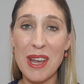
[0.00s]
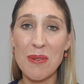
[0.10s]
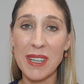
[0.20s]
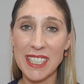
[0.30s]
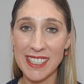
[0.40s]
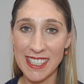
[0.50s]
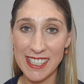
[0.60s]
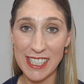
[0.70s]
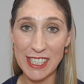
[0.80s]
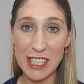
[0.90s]
which is a
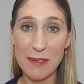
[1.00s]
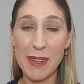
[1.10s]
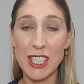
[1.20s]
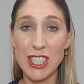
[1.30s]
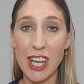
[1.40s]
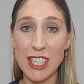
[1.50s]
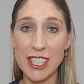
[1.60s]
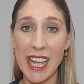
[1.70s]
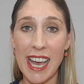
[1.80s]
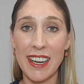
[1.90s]
system that shows
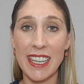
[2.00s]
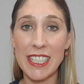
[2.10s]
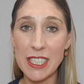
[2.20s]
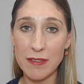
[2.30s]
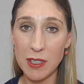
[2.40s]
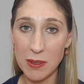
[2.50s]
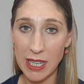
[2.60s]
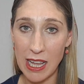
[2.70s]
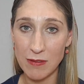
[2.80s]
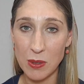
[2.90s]
you how to interview a
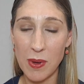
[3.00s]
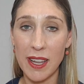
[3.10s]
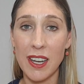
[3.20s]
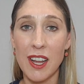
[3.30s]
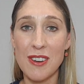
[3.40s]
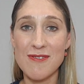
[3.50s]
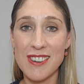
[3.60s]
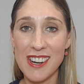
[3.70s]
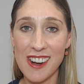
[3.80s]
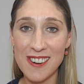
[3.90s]
loved one,
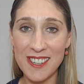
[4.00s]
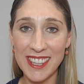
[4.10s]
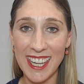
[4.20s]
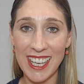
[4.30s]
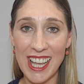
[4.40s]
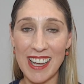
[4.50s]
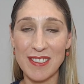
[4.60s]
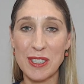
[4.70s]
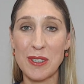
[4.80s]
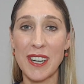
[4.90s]
record their life
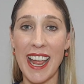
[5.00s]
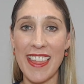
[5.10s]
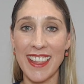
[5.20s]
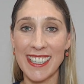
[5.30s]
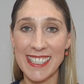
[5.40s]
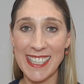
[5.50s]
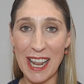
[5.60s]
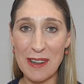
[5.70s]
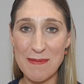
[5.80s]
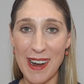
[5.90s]
story and then
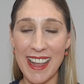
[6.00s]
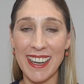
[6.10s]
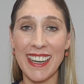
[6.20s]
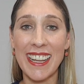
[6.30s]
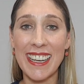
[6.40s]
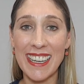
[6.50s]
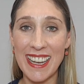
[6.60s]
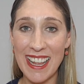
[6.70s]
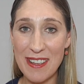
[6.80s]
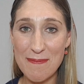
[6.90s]
celebrate it in
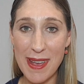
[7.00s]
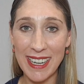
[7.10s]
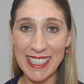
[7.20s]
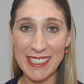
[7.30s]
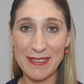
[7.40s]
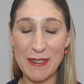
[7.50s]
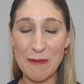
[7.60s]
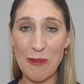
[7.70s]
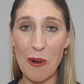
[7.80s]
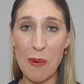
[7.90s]
many different
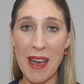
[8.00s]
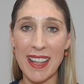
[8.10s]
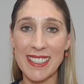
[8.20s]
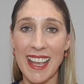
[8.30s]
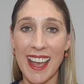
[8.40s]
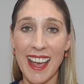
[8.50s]
formats.